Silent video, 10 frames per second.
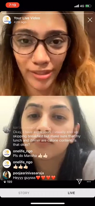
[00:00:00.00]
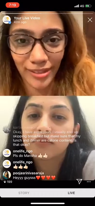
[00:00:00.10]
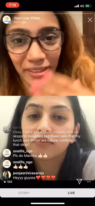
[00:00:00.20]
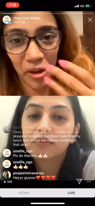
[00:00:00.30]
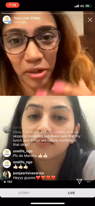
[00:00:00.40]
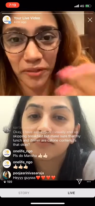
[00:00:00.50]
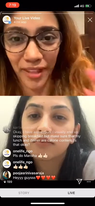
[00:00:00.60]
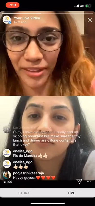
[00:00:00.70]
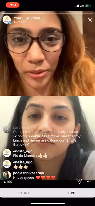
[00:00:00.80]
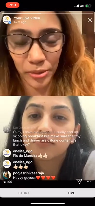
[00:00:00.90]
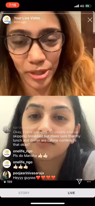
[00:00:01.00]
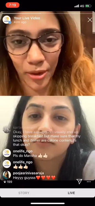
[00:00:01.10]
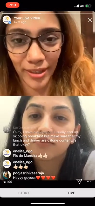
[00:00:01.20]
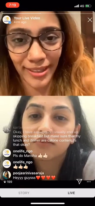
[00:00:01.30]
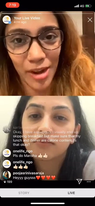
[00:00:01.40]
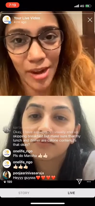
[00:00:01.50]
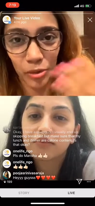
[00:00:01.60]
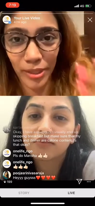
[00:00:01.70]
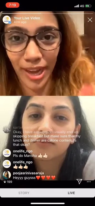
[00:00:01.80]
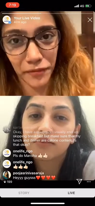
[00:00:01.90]
Speaker 1: all of that goes on, and then only
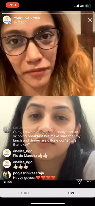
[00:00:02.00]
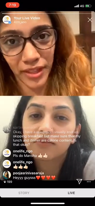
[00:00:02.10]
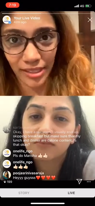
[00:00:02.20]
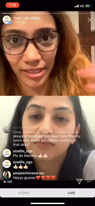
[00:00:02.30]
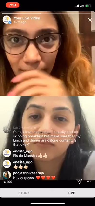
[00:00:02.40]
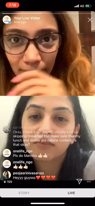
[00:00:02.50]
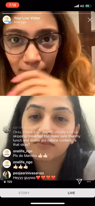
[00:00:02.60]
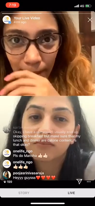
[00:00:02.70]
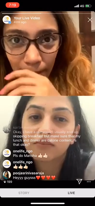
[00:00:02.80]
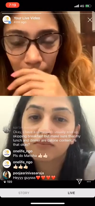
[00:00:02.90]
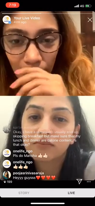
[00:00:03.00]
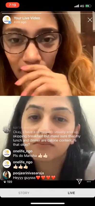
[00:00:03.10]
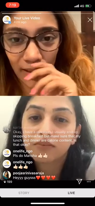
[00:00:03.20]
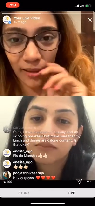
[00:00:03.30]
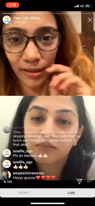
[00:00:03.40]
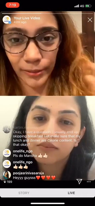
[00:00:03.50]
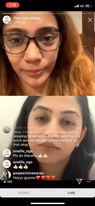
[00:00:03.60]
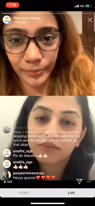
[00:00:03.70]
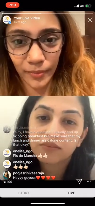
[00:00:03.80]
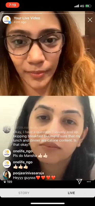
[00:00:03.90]
after that I actually um,
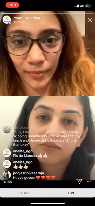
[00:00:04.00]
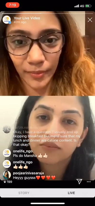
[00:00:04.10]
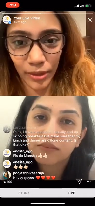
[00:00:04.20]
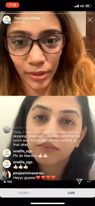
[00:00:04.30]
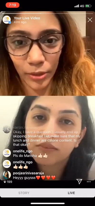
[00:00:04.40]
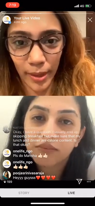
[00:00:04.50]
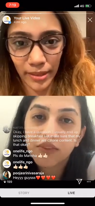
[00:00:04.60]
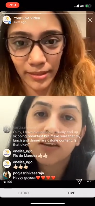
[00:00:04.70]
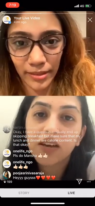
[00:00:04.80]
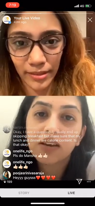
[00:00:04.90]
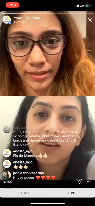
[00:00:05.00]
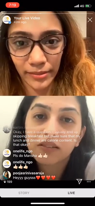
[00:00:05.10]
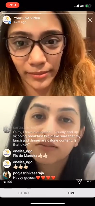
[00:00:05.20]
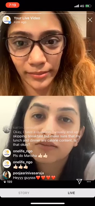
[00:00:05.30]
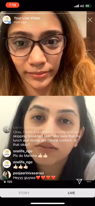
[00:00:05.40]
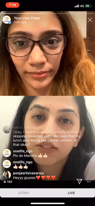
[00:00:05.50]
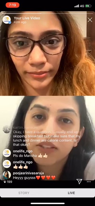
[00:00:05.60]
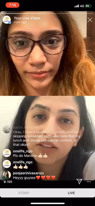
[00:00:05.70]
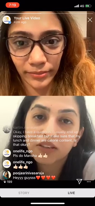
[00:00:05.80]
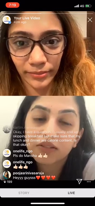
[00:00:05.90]
go to bed. Yeah,
Speaker 2: yeah,
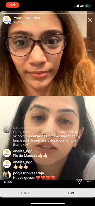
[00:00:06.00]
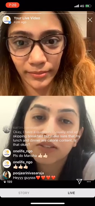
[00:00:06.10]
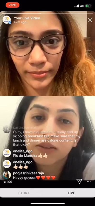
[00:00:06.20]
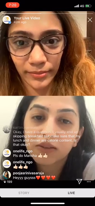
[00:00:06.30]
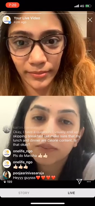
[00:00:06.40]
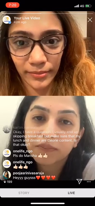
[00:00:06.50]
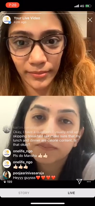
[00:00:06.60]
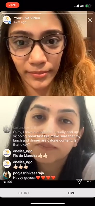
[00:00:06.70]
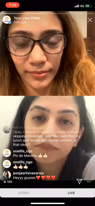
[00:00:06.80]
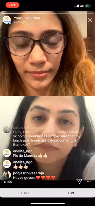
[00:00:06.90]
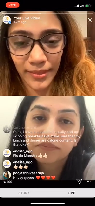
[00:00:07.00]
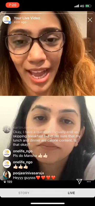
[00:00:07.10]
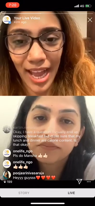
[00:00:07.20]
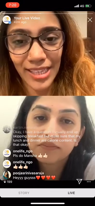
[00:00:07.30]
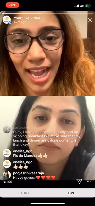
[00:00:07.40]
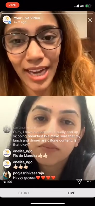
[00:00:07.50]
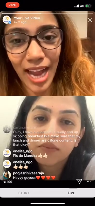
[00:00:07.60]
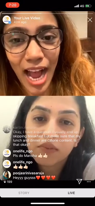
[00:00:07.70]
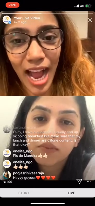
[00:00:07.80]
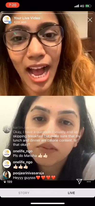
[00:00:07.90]
yeah. Hi,
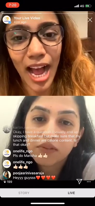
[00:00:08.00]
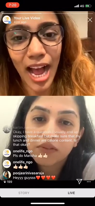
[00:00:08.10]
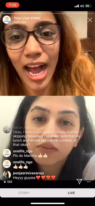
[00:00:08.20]
Sahana.